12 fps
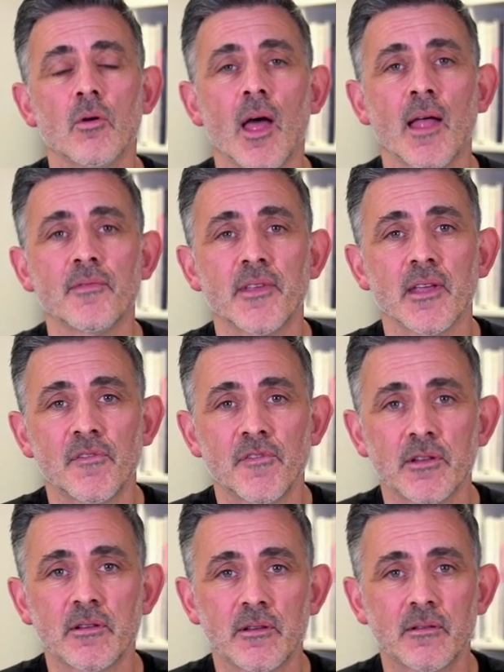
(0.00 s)
And
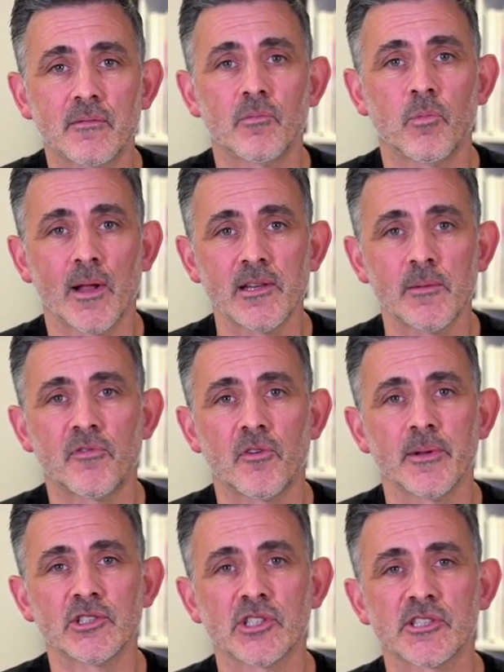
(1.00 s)
when you
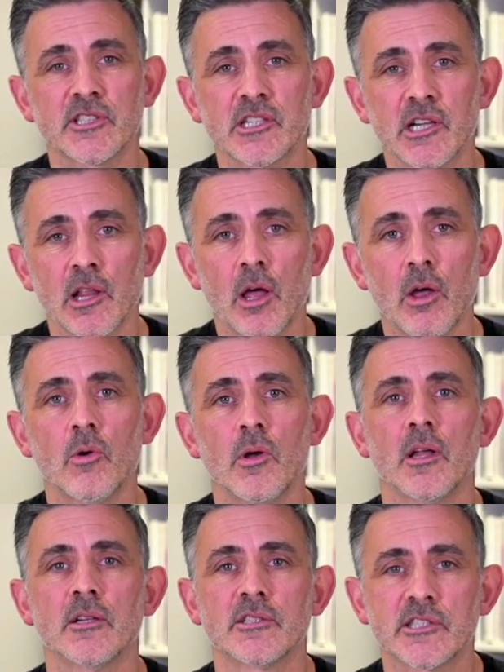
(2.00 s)
perform it, just slow,
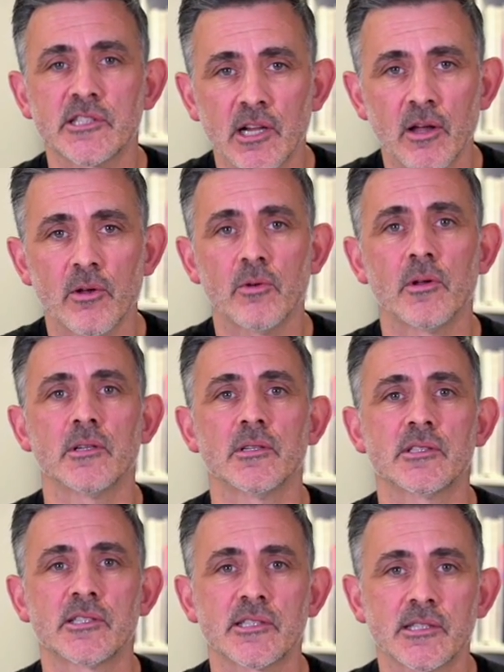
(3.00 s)
slow,
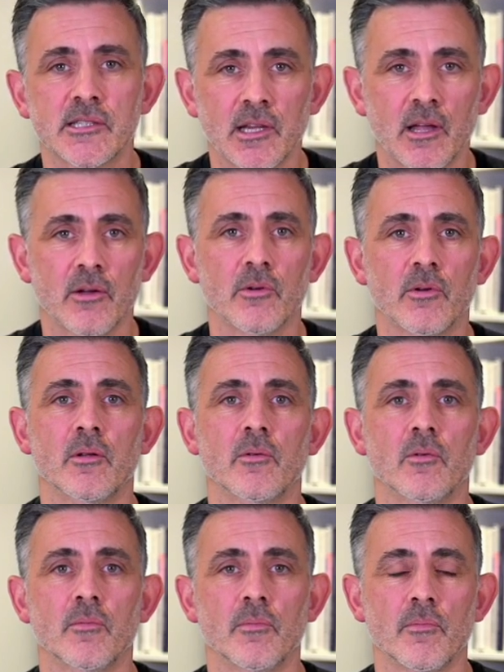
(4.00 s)
slow.
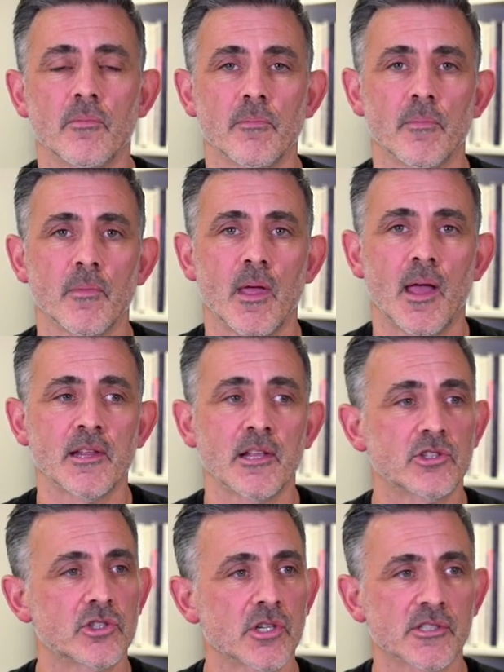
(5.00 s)
And
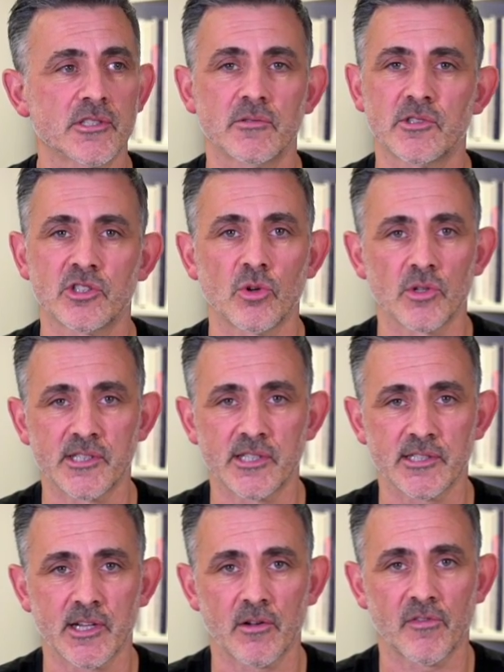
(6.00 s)
it just sorts
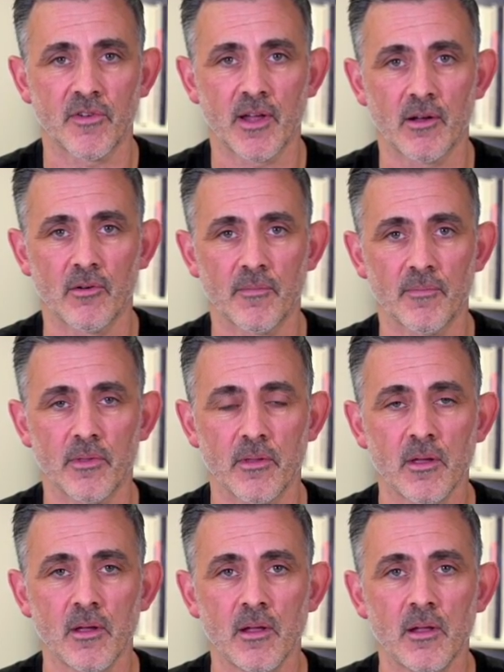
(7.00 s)
itself out.
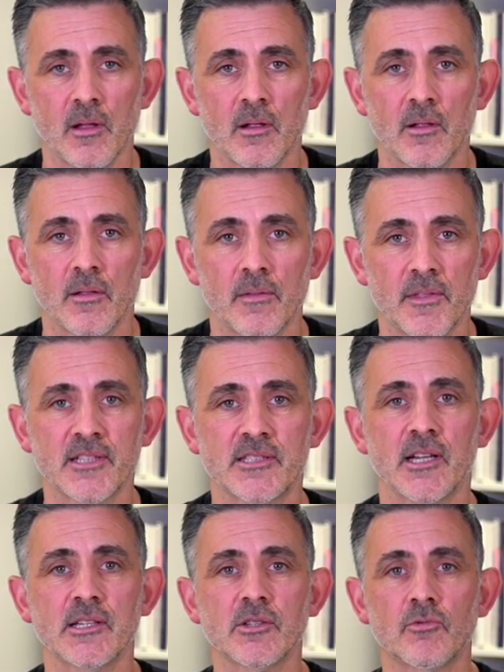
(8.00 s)
This
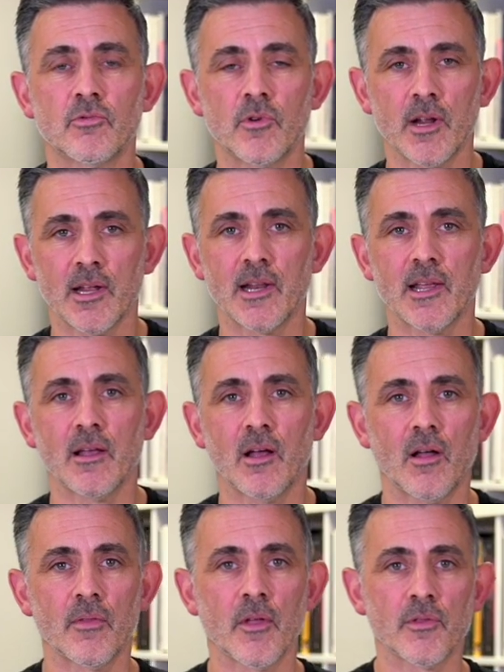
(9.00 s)
is a really...
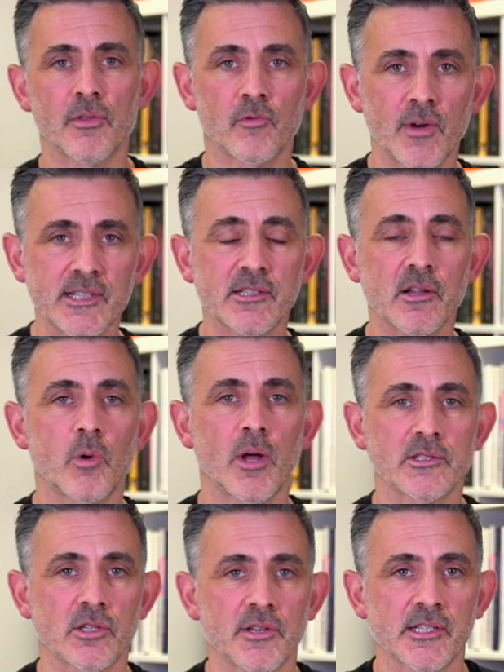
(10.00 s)
The reason I've
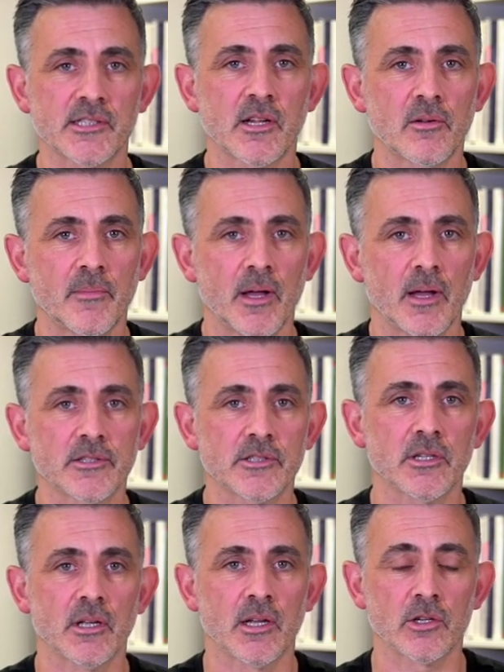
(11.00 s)
worked on this so
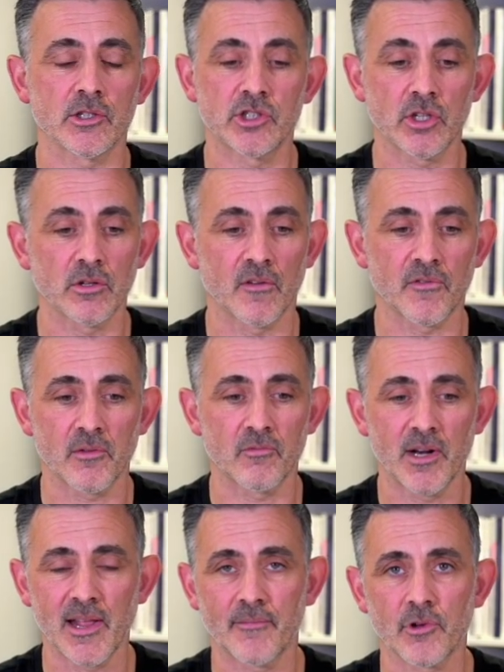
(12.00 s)
much, and I shouldn't have because I
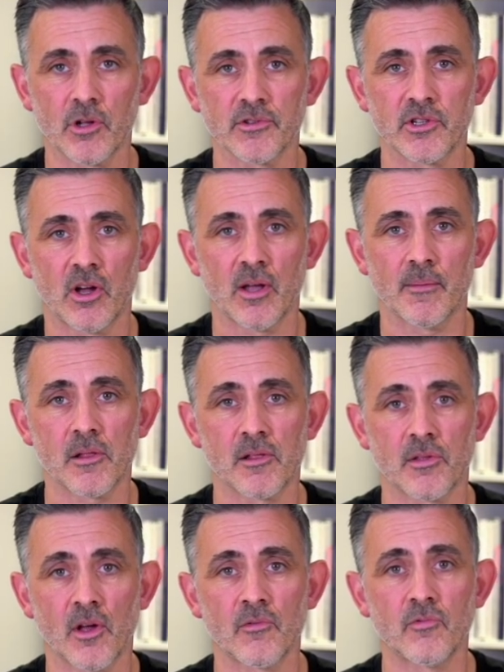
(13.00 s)
really haven't got time, is
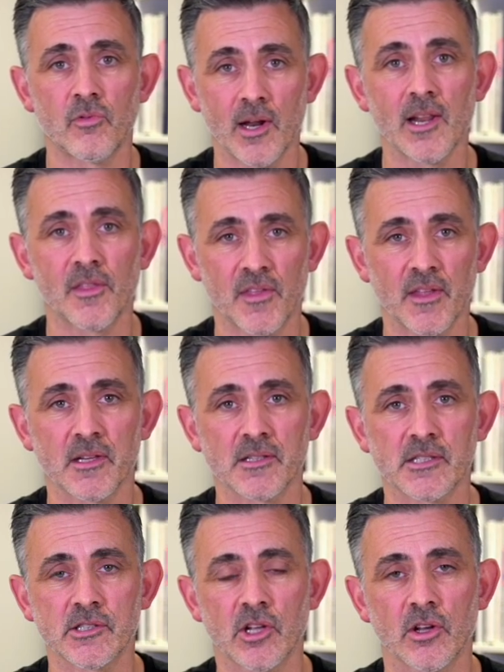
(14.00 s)
because I really think
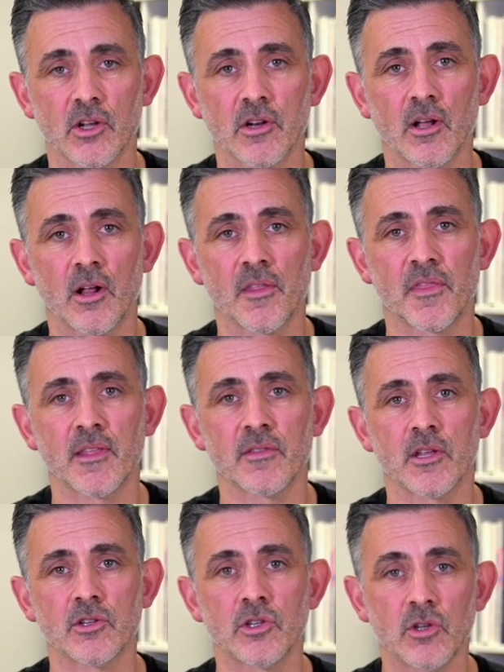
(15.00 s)
this is good. I think
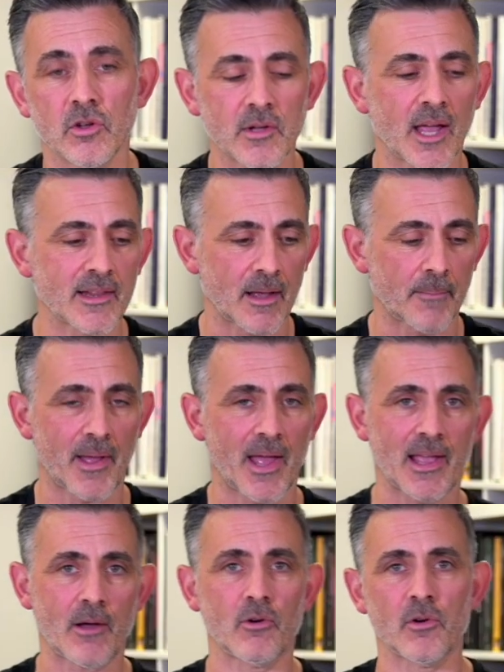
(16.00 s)
that you getting that
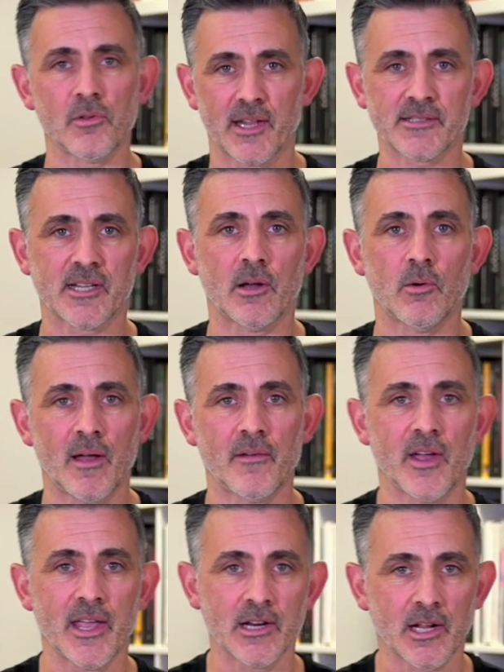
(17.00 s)
bag out or the acetate or
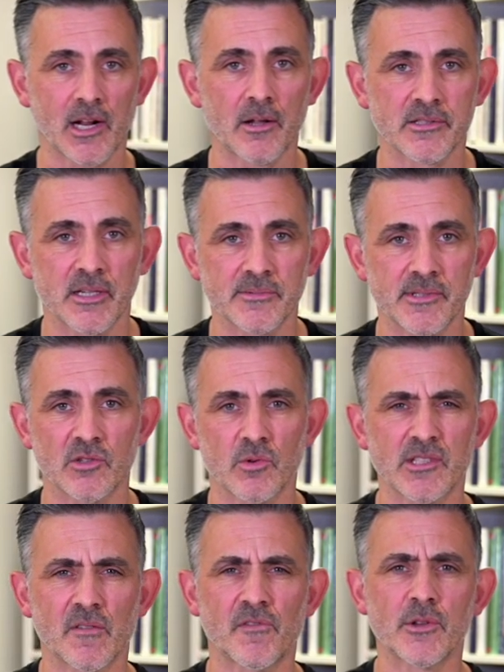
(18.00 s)
whatever in a close-up
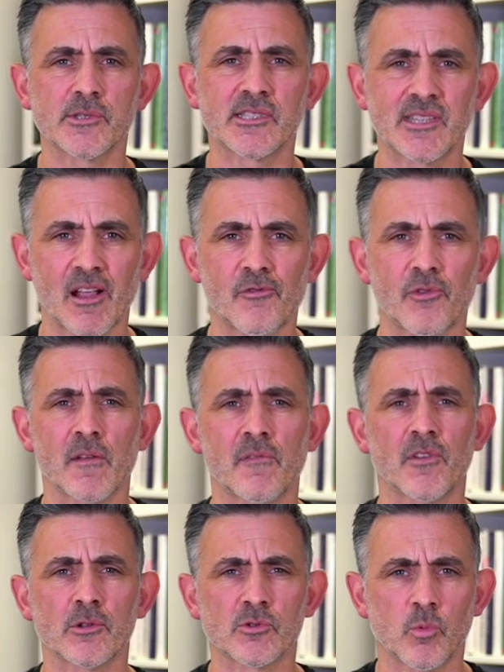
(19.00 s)
situation feels different. It
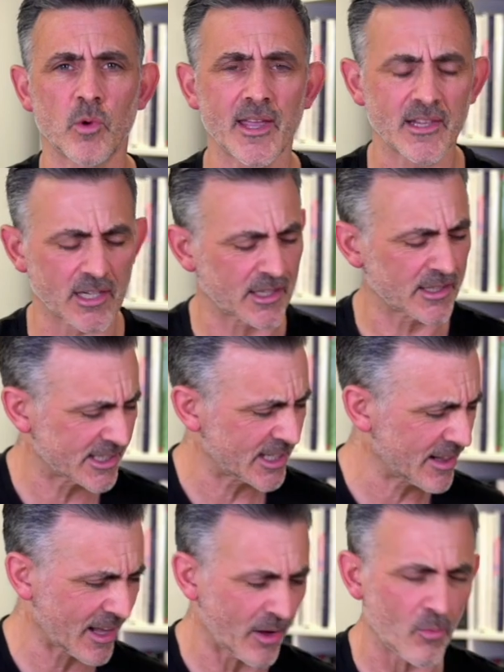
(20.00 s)
feels weird. You can
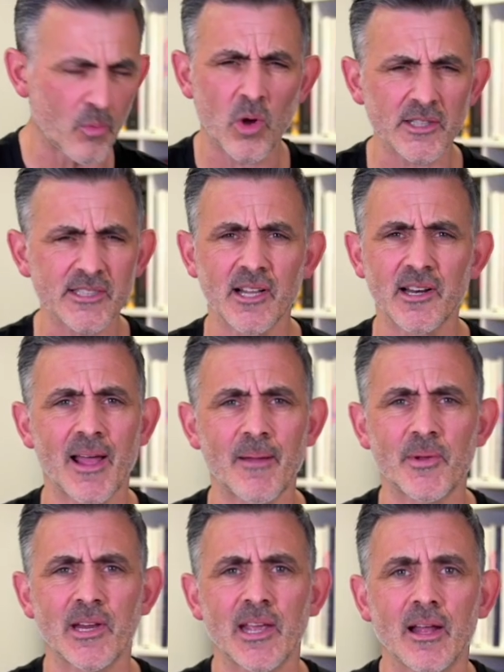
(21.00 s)
see they're going, what's going to
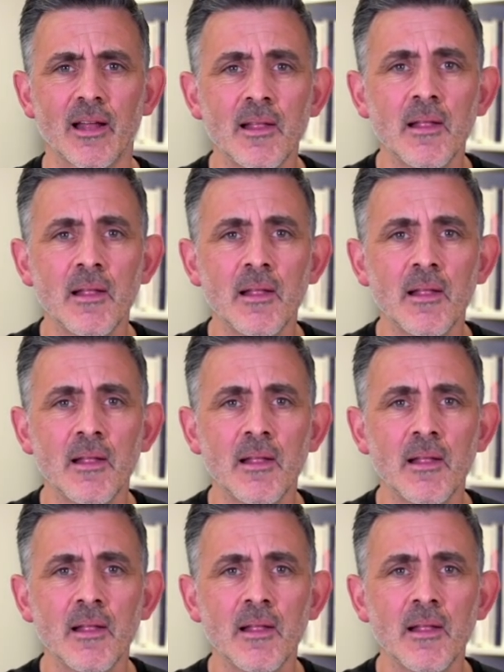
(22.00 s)
happen here?